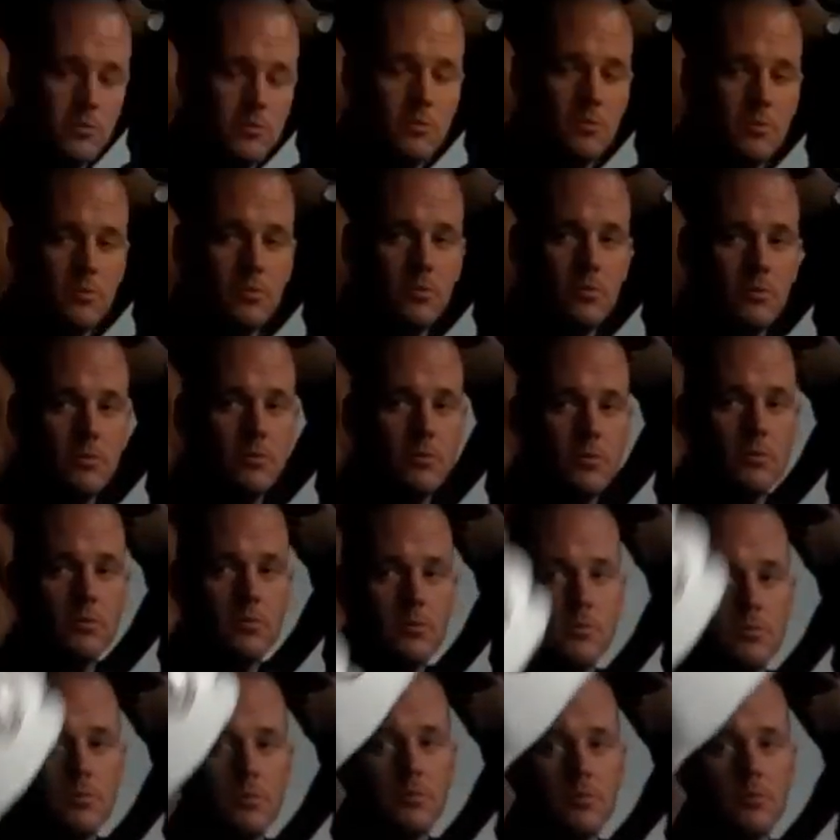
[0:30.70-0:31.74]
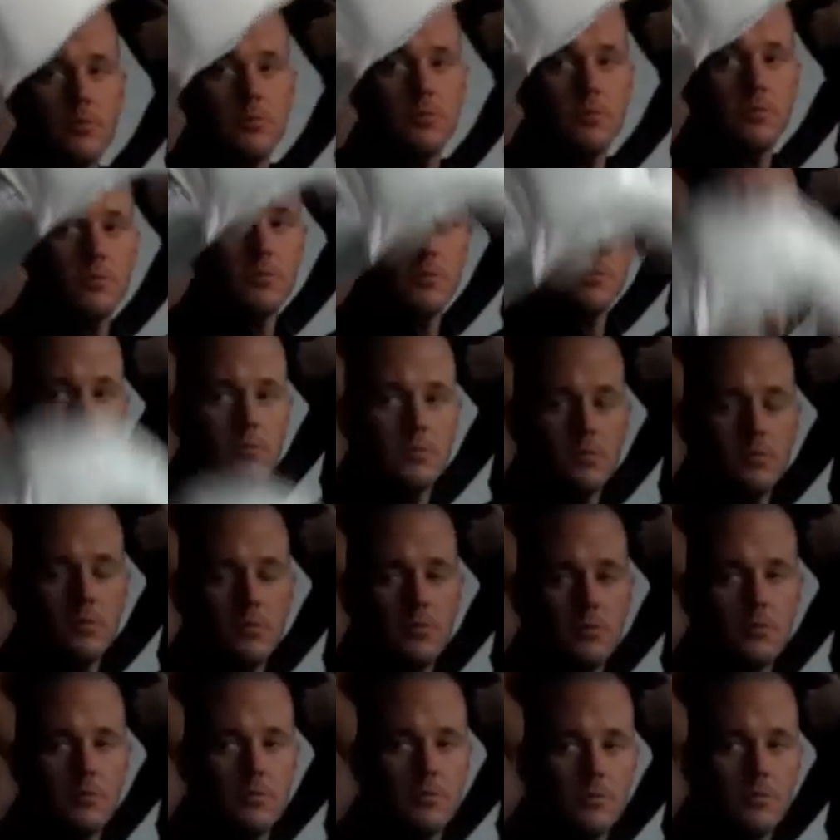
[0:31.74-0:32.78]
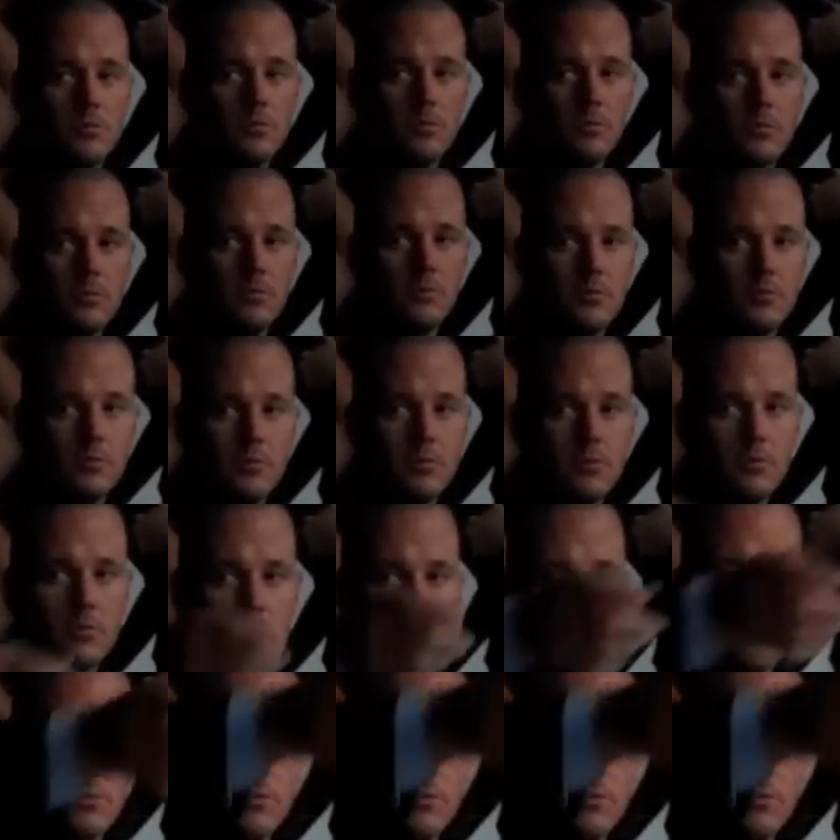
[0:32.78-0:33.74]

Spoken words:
(not speaking)